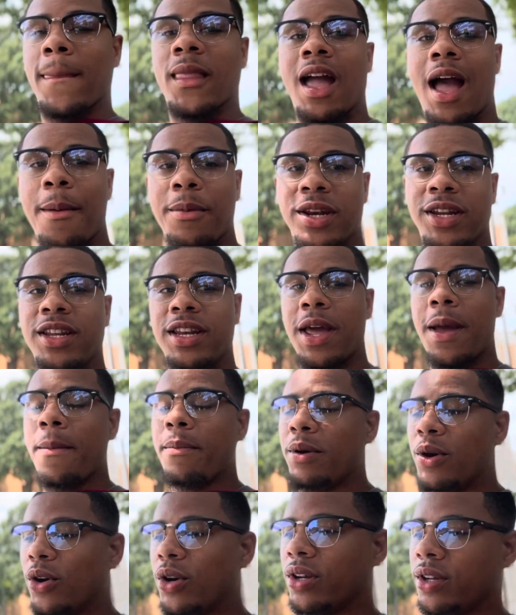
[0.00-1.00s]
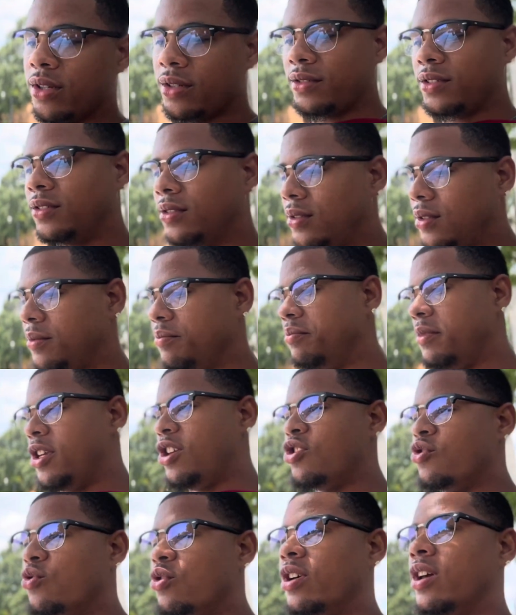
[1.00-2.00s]
I've been in that building, me
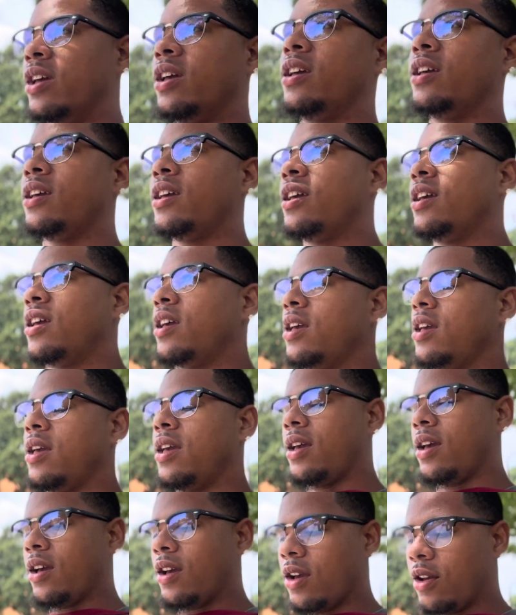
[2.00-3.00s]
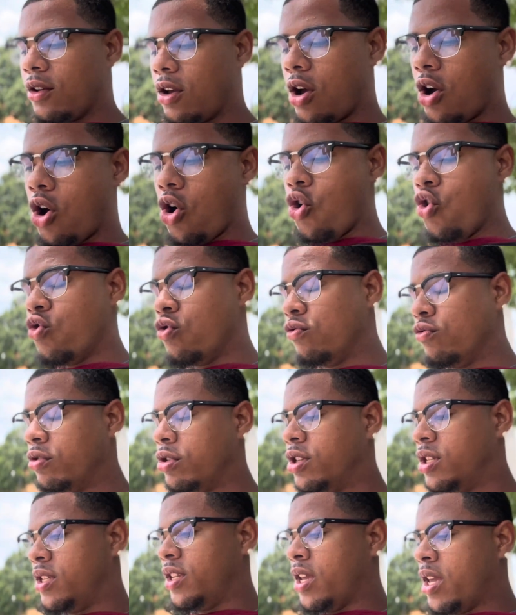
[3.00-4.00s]
and Whit,
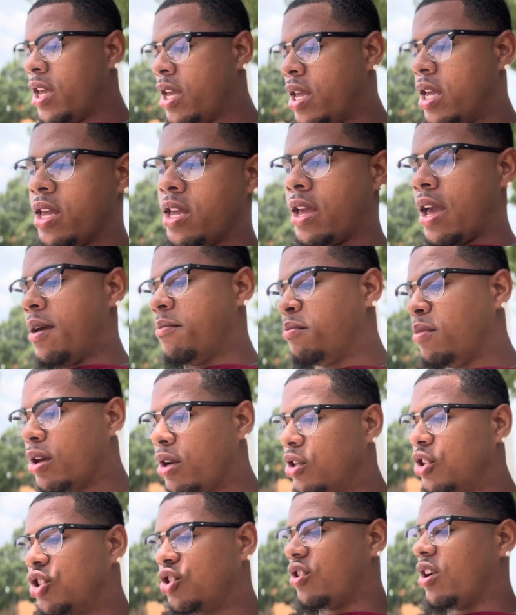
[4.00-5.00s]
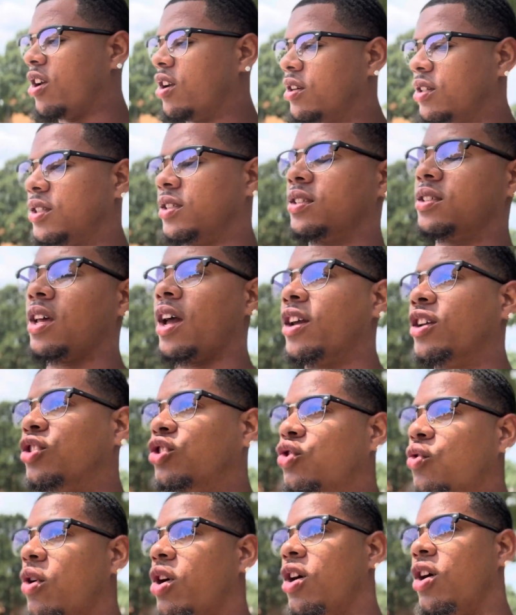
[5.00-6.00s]
OD administrator since like
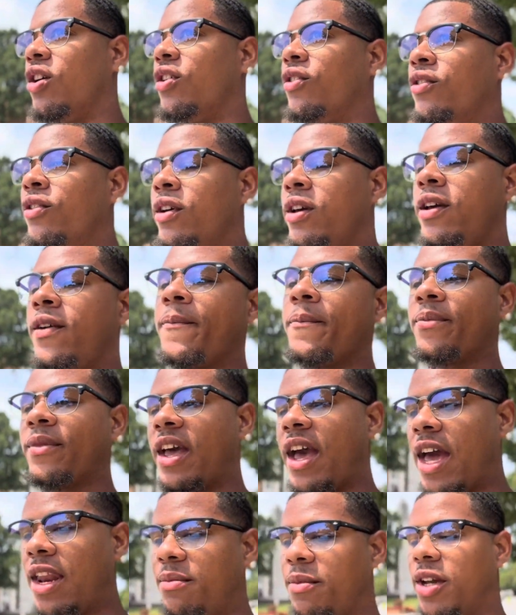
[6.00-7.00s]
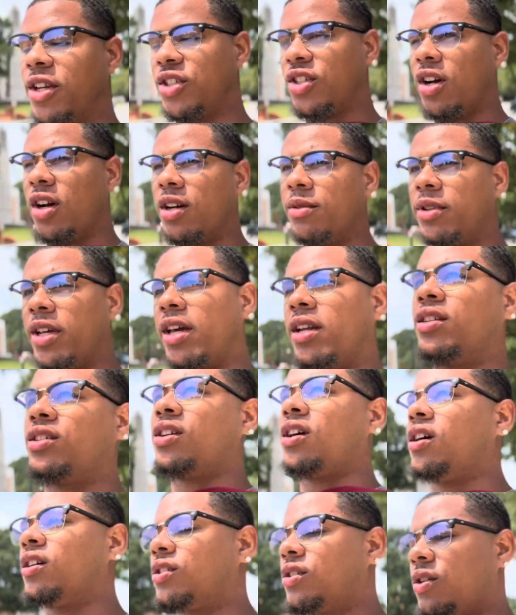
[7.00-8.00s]
12. Had to make sure I updated
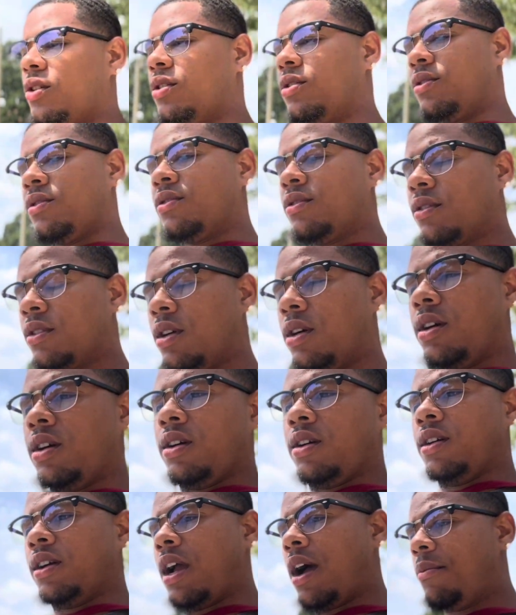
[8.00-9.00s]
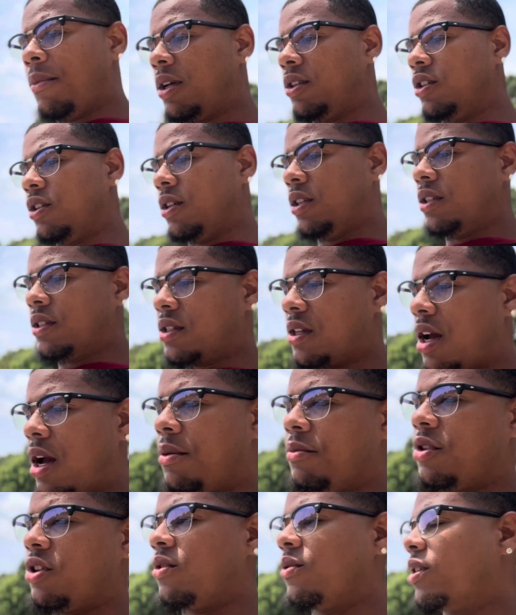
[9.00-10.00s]
y'all, so got my little
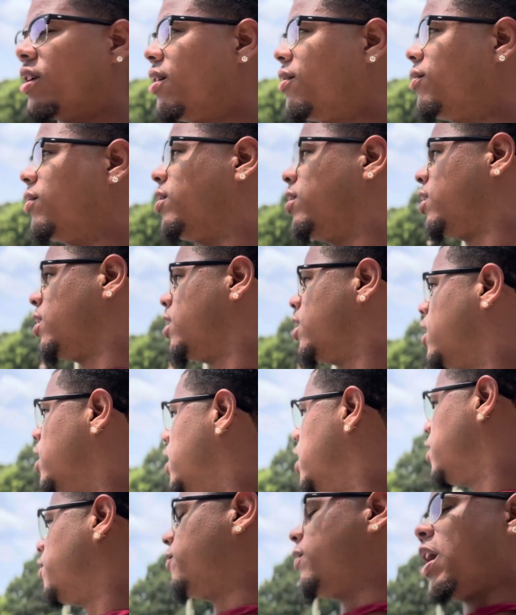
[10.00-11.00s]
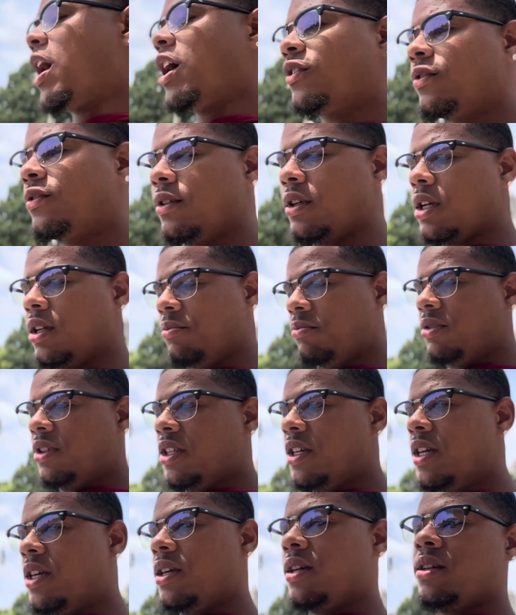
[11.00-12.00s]
assignment or whatever. FAFSA
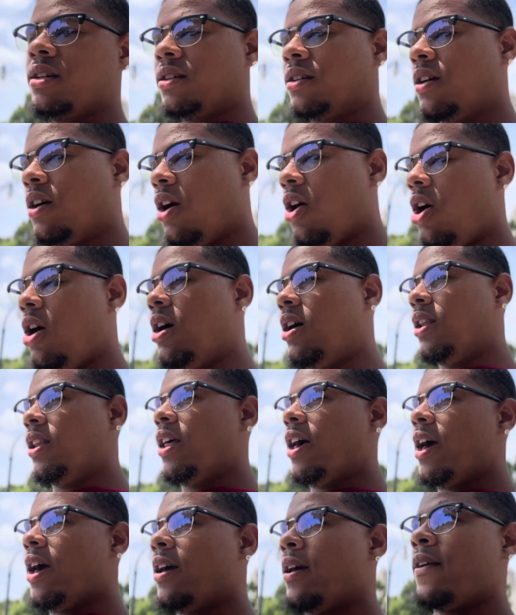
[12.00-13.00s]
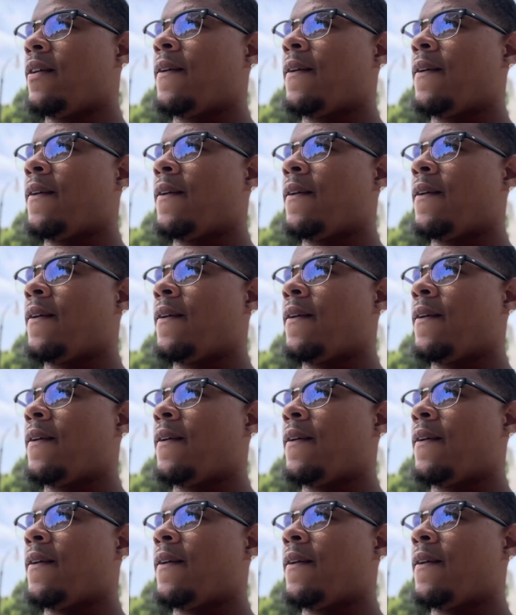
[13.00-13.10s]
complete, all that.